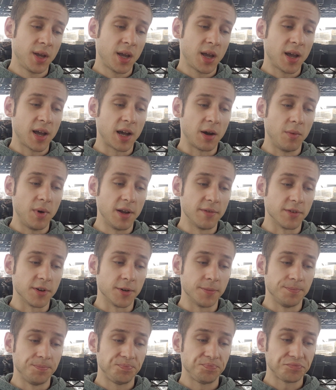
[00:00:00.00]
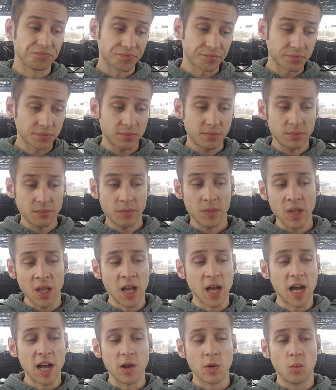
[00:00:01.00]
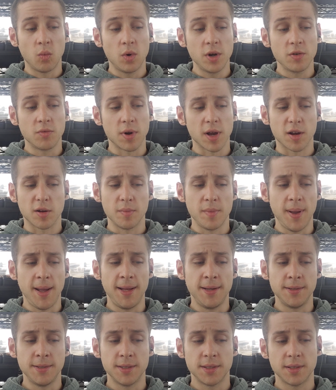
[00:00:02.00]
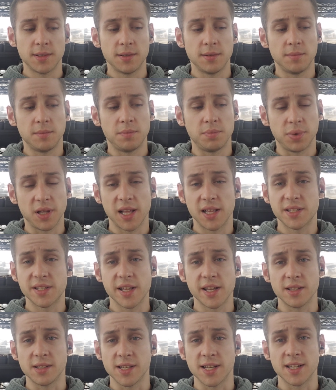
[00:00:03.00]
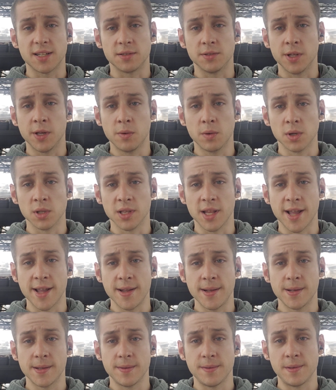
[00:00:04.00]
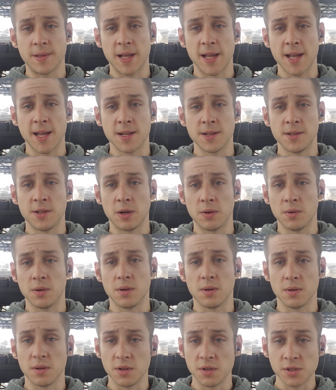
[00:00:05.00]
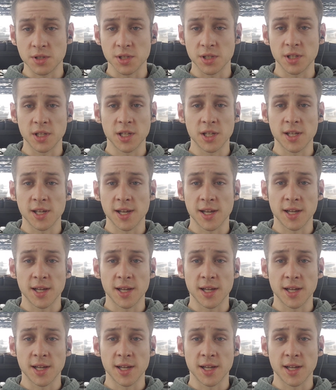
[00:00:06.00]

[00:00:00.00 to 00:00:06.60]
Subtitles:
However, I would recommend plants that like lower light, that don't usually